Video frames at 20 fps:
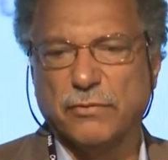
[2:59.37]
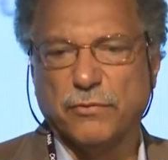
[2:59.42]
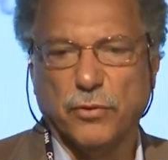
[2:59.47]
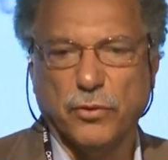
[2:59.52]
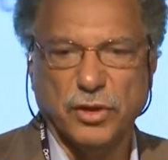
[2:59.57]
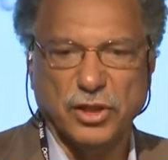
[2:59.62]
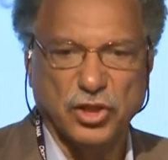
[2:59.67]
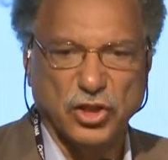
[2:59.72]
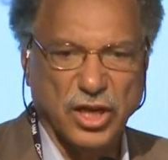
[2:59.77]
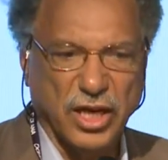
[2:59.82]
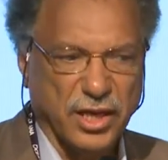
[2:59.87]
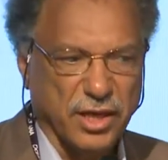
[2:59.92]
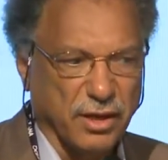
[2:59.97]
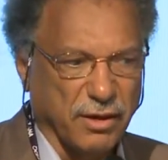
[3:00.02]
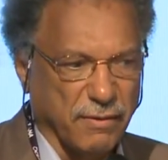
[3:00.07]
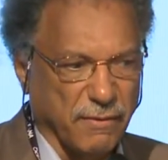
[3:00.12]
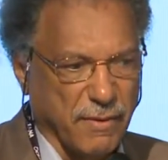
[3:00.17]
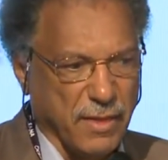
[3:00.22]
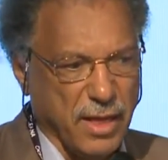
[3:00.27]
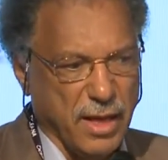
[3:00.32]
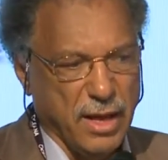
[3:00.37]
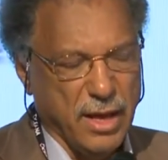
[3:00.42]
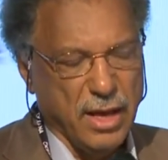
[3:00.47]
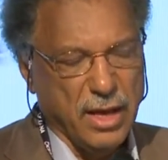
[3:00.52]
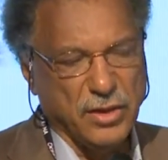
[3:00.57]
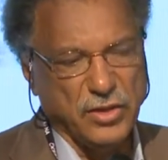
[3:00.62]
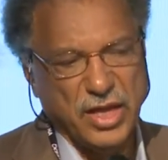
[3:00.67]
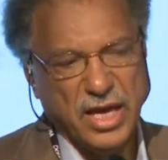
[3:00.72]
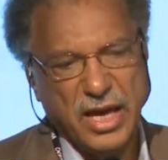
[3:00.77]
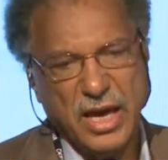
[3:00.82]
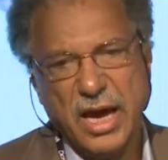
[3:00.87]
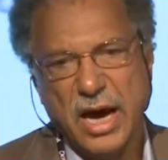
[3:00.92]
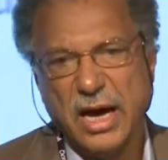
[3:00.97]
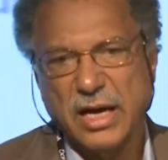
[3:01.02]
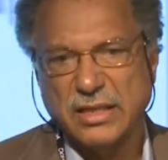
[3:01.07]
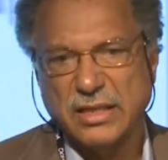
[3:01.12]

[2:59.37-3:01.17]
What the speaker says: for each other. They are